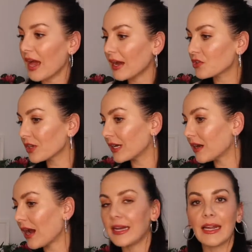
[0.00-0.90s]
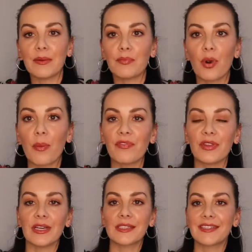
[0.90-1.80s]
Actually, I need a prop for
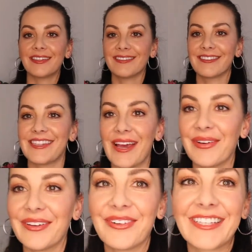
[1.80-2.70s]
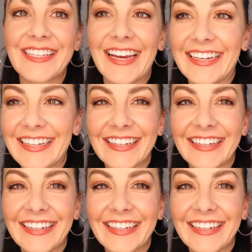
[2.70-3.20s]
this. Damn it, 1 sec.